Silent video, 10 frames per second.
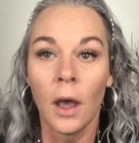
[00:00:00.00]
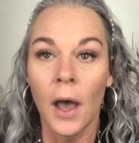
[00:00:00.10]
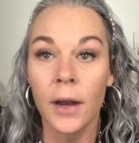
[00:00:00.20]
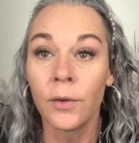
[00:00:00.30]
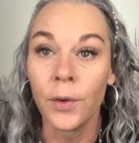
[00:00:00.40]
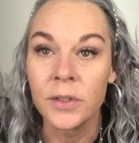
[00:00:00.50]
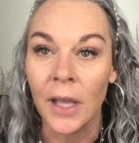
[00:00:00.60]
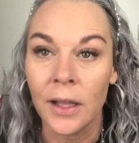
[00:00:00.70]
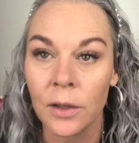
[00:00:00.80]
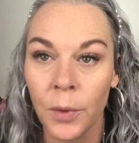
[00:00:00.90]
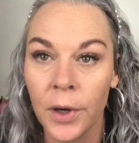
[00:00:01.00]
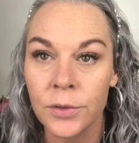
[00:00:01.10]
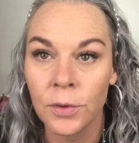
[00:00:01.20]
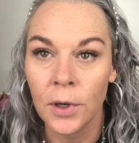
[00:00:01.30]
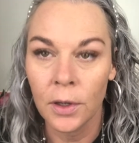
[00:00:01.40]
I don't know exactly where
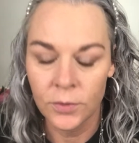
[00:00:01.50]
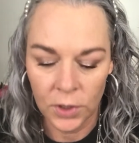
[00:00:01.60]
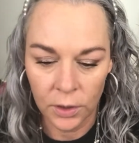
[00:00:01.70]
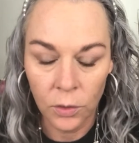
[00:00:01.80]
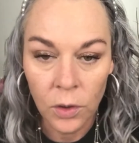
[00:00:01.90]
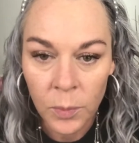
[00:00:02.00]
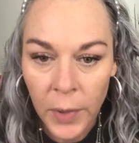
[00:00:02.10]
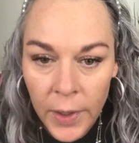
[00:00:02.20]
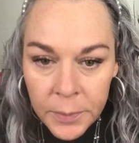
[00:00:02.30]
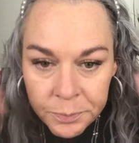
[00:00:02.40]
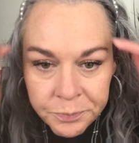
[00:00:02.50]
it's run off to, but...